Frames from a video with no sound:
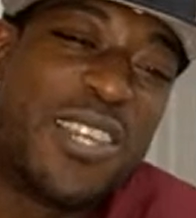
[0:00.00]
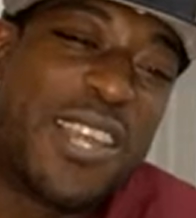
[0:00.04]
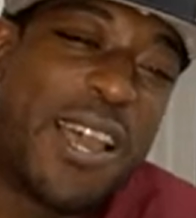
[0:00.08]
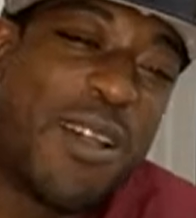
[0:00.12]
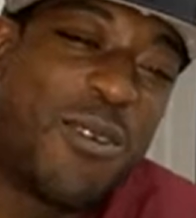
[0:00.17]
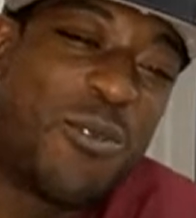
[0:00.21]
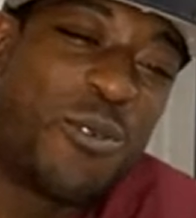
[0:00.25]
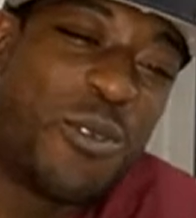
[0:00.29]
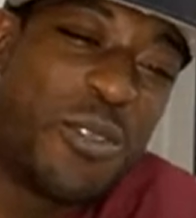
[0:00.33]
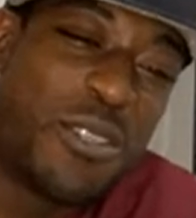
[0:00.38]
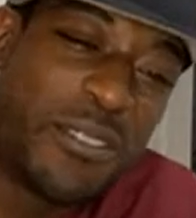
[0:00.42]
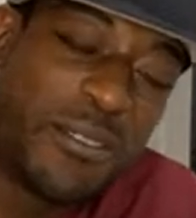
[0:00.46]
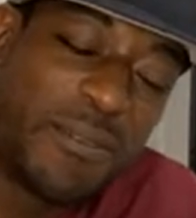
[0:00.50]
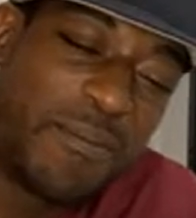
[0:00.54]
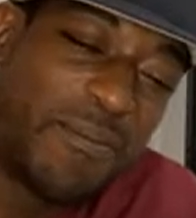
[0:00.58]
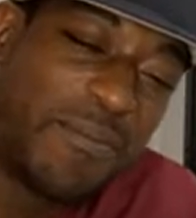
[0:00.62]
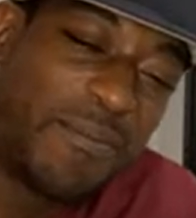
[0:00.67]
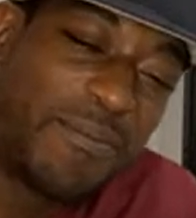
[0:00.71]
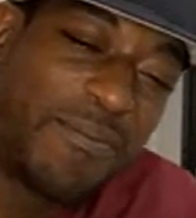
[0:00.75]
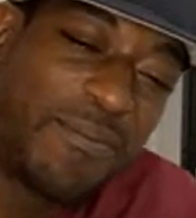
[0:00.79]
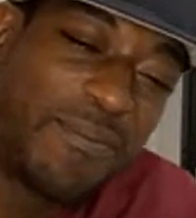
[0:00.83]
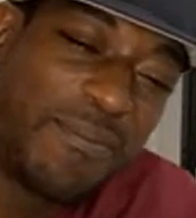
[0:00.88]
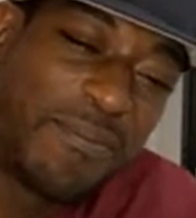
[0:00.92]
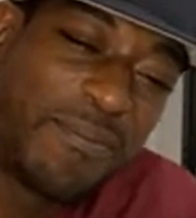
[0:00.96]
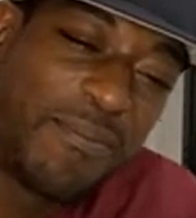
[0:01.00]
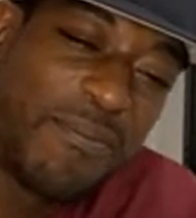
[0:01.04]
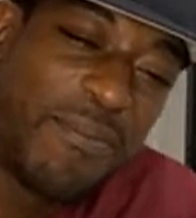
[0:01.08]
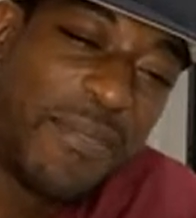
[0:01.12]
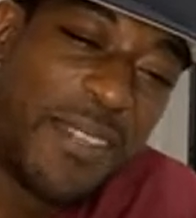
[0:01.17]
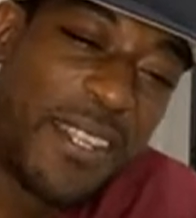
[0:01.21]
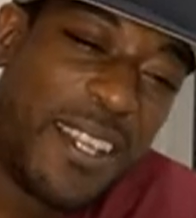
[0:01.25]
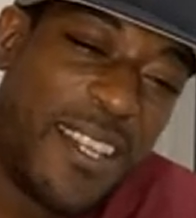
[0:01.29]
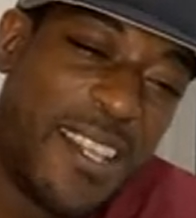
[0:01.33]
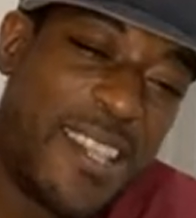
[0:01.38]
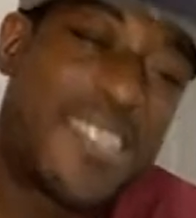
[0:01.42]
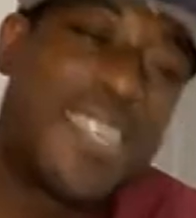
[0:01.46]
on that one.
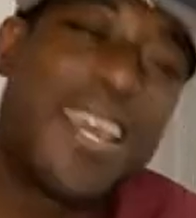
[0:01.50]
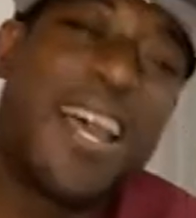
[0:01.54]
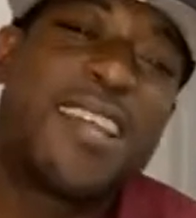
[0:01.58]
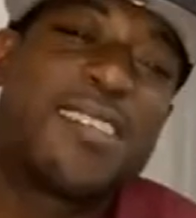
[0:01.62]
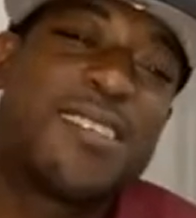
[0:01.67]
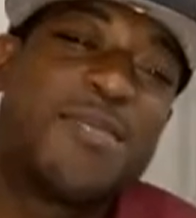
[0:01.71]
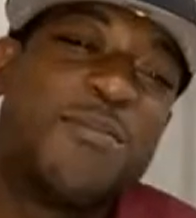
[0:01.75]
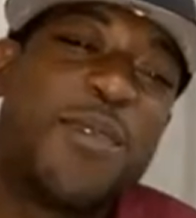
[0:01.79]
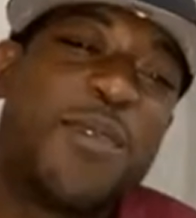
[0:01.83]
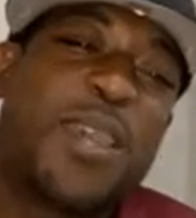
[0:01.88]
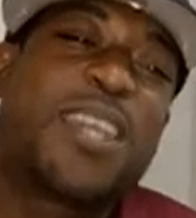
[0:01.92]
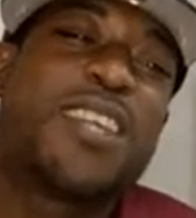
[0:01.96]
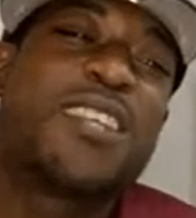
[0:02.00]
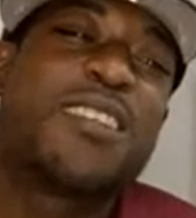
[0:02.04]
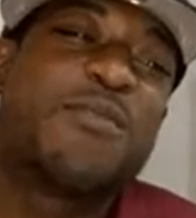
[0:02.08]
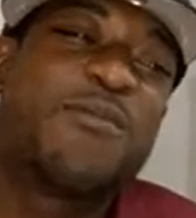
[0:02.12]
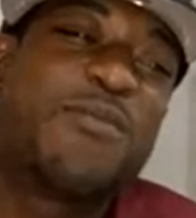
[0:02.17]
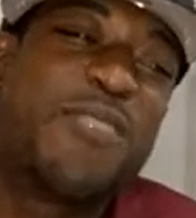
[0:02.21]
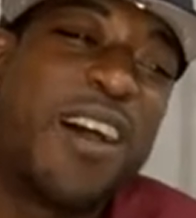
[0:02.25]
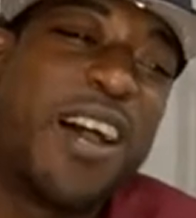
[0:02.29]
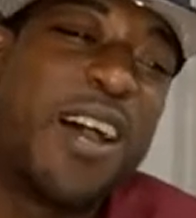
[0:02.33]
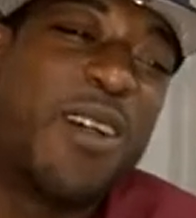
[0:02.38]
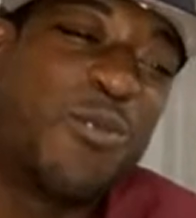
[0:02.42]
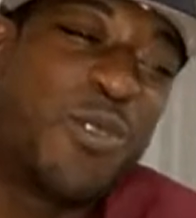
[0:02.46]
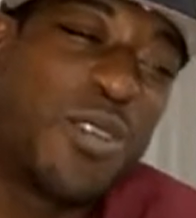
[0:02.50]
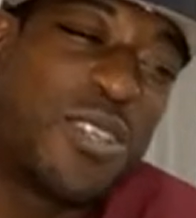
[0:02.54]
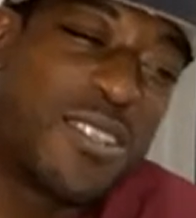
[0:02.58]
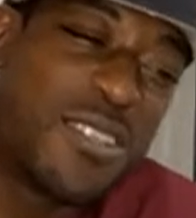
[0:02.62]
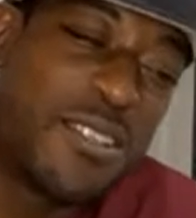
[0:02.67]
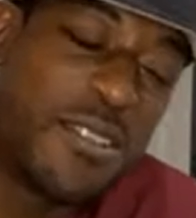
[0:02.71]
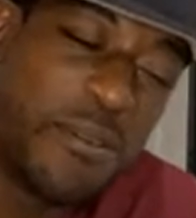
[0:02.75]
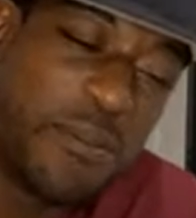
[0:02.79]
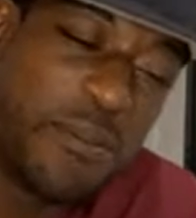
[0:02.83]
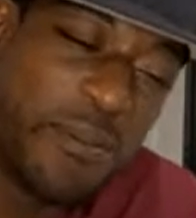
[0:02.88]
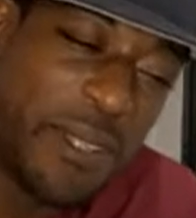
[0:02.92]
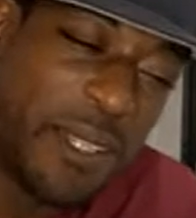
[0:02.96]
Let's ask Mecca Divine
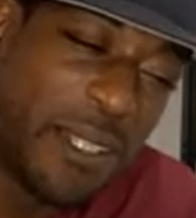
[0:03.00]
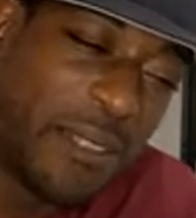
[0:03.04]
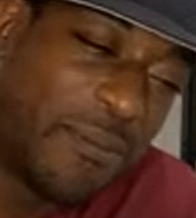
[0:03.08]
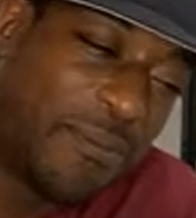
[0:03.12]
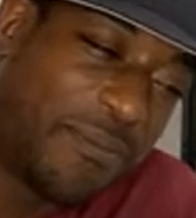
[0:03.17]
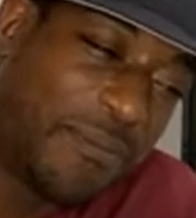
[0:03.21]
Wisdom.